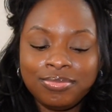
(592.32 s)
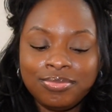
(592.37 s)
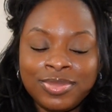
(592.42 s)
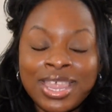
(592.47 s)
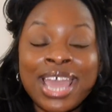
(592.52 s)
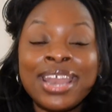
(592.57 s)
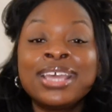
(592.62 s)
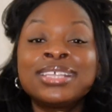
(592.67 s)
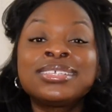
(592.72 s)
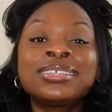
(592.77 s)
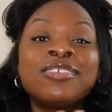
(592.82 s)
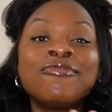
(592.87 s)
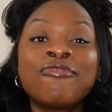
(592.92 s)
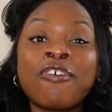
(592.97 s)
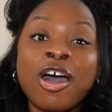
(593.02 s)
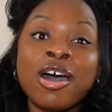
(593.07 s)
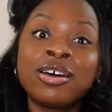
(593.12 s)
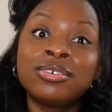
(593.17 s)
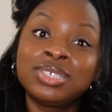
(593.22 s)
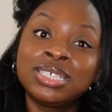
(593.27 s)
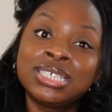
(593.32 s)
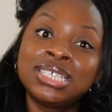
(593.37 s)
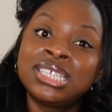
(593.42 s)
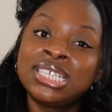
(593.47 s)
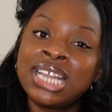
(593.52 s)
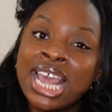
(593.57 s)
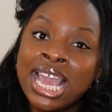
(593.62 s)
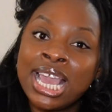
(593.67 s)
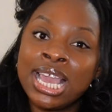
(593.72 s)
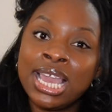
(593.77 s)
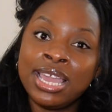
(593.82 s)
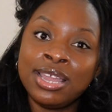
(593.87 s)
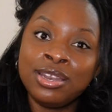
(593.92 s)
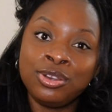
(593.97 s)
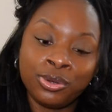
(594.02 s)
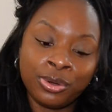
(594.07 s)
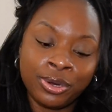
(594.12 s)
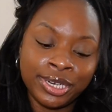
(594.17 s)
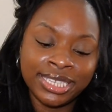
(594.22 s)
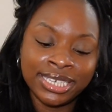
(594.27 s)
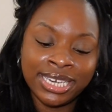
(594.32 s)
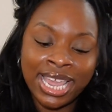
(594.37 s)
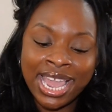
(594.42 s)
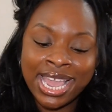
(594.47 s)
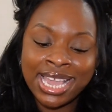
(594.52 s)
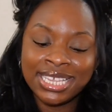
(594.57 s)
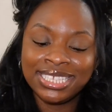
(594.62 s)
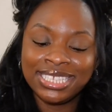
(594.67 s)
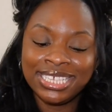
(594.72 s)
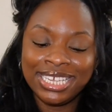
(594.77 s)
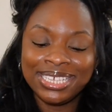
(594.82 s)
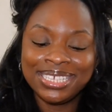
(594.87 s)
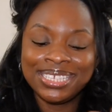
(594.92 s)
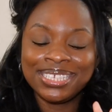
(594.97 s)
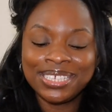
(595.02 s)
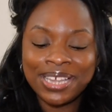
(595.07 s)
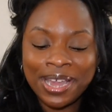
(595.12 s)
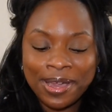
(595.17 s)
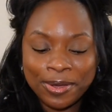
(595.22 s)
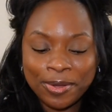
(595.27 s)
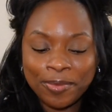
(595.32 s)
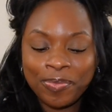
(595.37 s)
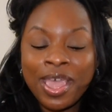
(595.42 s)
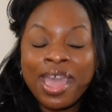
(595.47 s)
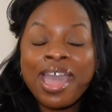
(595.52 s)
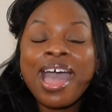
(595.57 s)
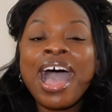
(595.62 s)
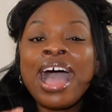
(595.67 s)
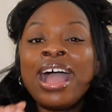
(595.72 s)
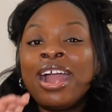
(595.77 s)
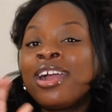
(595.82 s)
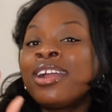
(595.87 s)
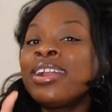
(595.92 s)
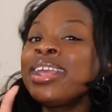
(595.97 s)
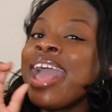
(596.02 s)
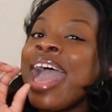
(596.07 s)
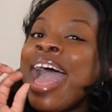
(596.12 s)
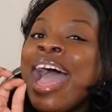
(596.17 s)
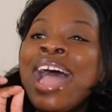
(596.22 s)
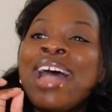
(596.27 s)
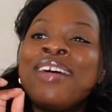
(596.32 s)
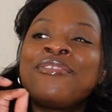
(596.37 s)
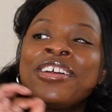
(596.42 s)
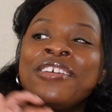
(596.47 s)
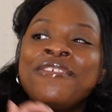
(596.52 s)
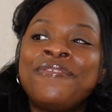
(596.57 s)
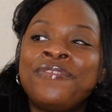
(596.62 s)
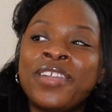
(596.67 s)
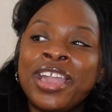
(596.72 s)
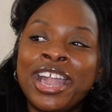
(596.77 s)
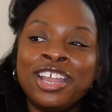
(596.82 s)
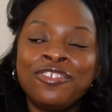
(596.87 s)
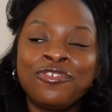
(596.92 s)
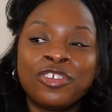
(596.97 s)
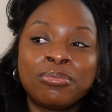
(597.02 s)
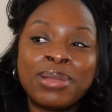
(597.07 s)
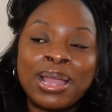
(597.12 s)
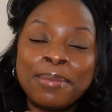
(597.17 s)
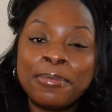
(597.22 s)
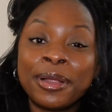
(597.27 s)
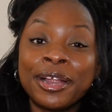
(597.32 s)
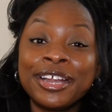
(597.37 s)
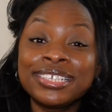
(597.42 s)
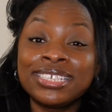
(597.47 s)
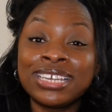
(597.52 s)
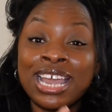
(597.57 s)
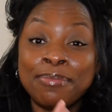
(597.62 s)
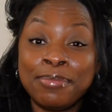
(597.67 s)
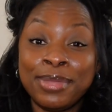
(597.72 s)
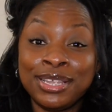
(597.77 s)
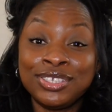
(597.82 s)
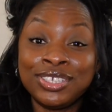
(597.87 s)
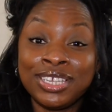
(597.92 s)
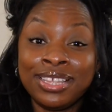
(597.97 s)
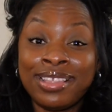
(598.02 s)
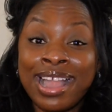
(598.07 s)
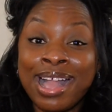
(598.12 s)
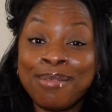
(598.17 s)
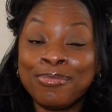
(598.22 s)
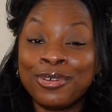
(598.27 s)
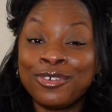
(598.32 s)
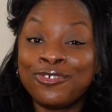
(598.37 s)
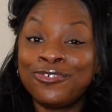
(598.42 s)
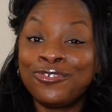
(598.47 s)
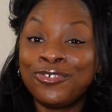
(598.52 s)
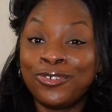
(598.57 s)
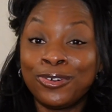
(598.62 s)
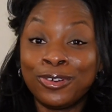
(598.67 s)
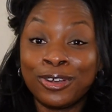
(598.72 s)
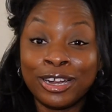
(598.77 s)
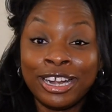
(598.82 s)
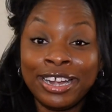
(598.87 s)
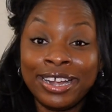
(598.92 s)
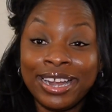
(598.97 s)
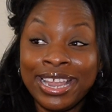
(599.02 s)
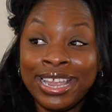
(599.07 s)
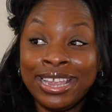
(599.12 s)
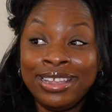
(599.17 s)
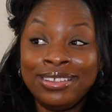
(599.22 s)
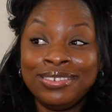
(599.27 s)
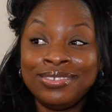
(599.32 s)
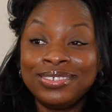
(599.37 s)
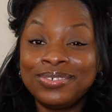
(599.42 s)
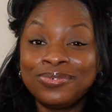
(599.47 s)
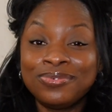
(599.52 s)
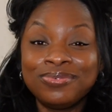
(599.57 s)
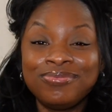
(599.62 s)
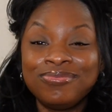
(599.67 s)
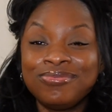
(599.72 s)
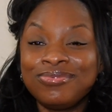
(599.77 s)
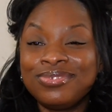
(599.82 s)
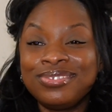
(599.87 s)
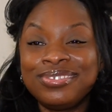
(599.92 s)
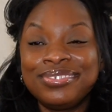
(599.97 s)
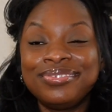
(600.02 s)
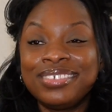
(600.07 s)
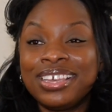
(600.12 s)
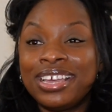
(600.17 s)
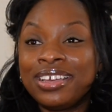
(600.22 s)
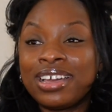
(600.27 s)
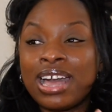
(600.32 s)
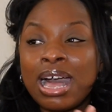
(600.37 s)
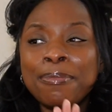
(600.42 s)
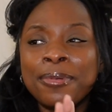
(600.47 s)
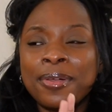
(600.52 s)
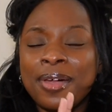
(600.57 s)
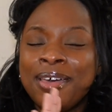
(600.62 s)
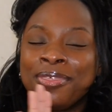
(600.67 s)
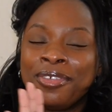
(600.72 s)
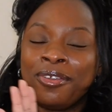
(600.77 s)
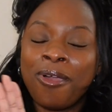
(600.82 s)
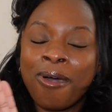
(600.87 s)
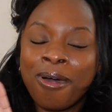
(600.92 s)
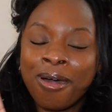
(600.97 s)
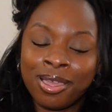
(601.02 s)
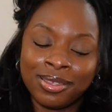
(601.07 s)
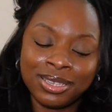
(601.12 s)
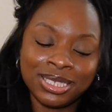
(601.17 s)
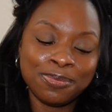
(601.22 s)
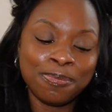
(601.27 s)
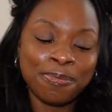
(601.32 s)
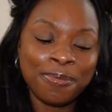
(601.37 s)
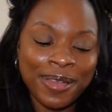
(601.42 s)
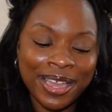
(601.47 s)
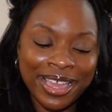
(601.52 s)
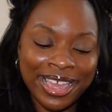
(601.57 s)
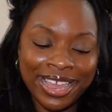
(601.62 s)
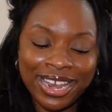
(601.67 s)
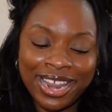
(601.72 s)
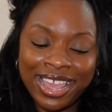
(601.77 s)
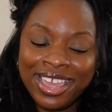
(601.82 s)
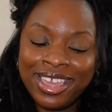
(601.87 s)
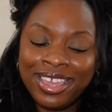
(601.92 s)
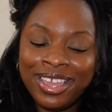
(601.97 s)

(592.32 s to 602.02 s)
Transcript: that doesn't involve just staying indoors in the A C. So I already have a fan for my purse, and I mentioned that before in a couple other hauls. But